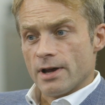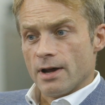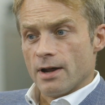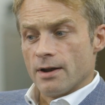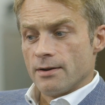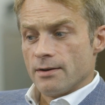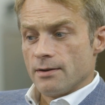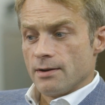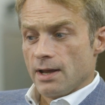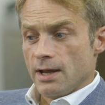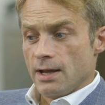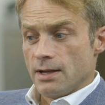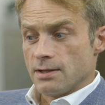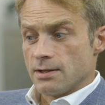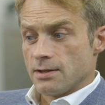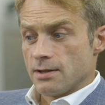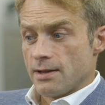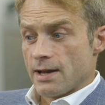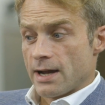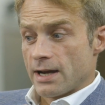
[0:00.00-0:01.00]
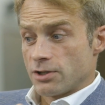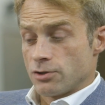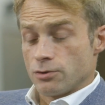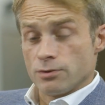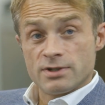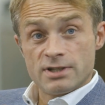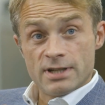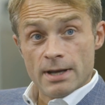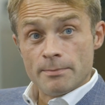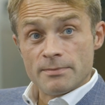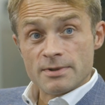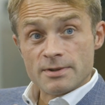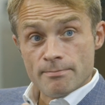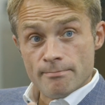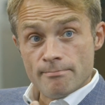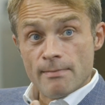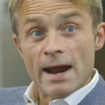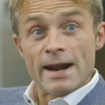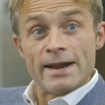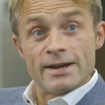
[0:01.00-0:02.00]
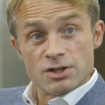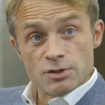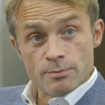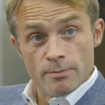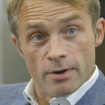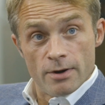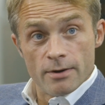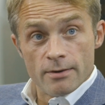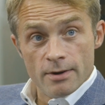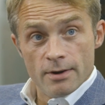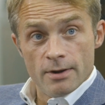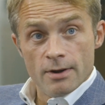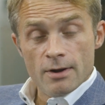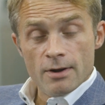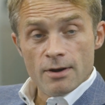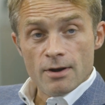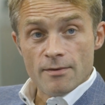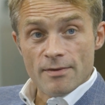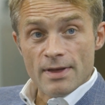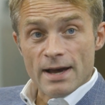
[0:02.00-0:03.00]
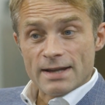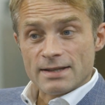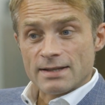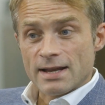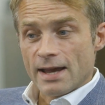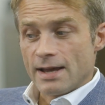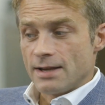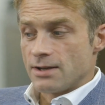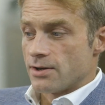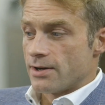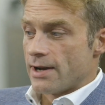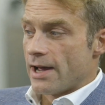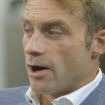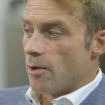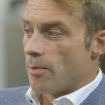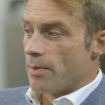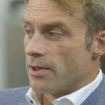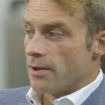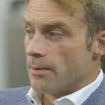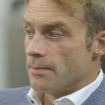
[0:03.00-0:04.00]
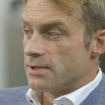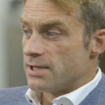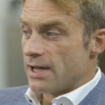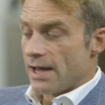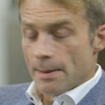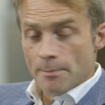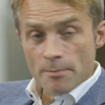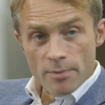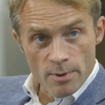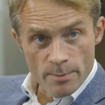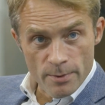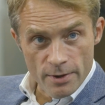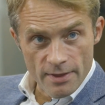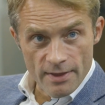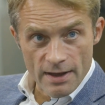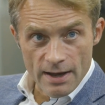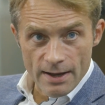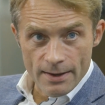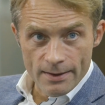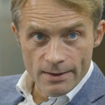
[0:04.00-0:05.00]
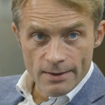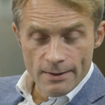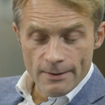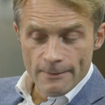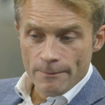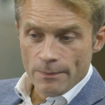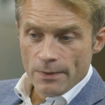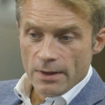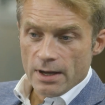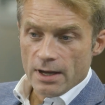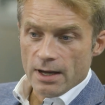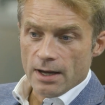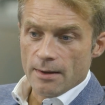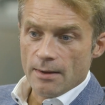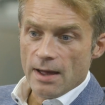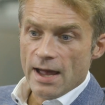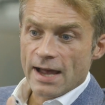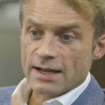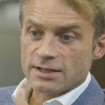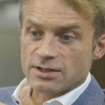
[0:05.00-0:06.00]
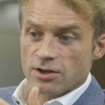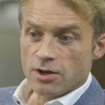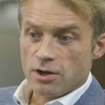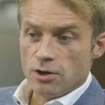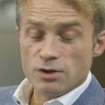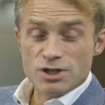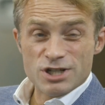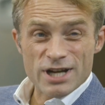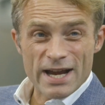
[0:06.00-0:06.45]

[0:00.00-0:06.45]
done into the actual SIMS management of that data and helping them to implement that, execute